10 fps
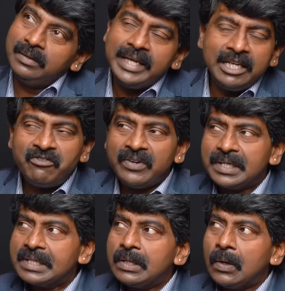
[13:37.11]
the
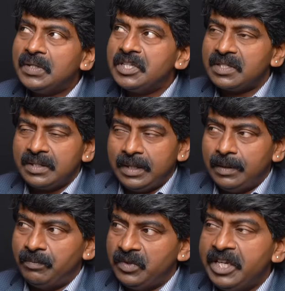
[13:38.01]
infection,
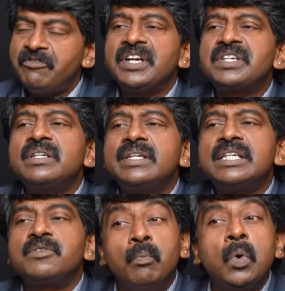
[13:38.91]
the infection
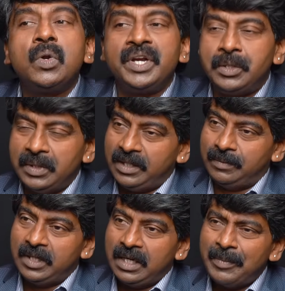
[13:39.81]
gets more into
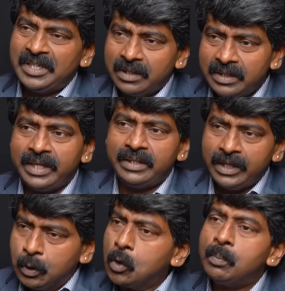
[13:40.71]
they
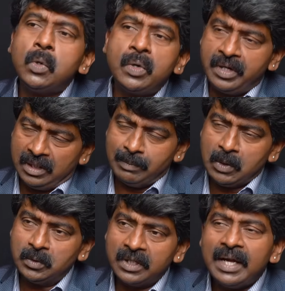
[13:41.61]
grow more into the
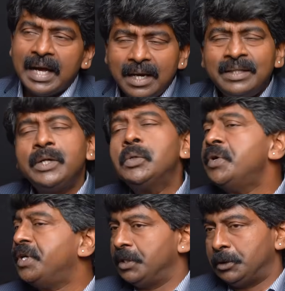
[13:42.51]
mouth and they go
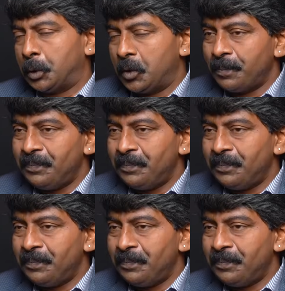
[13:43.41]
into the throat.